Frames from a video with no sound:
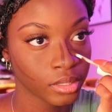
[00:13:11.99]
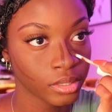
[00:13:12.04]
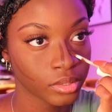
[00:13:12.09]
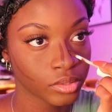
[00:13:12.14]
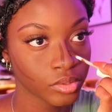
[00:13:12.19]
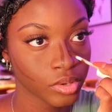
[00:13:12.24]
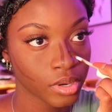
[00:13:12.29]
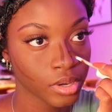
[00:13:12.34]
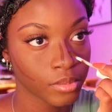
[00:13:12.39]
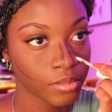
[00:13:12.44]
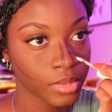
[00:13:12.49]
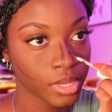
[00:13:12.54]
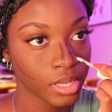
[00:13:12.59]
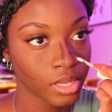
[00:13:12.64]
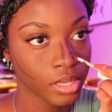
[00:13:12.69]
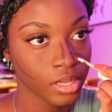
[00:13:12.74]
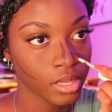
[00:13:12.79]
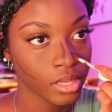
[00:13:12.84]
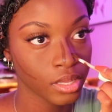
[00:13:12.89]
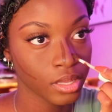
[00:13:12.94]
trying to make
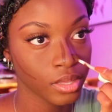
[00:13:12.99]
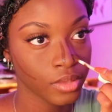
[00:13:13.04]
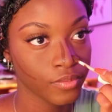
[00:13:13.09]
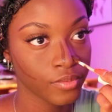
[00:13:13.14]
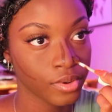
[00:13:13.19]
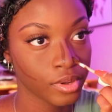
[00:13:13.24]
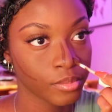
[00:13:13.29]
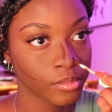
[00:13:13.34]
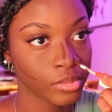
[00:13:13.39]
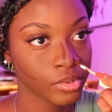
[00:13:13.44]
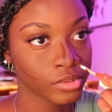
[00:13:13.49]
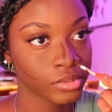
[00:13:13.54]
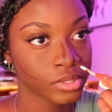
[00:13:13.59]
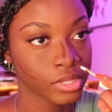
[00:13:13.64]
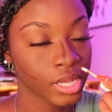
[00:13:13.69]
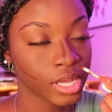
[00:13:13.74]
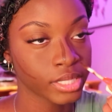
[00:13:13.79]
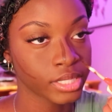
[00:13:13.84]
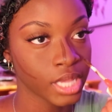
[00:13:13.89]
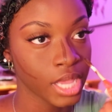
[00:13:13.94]
it even on both
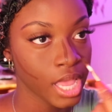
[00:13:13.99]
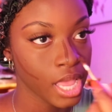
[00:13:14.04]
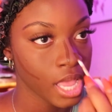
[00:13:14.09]
sides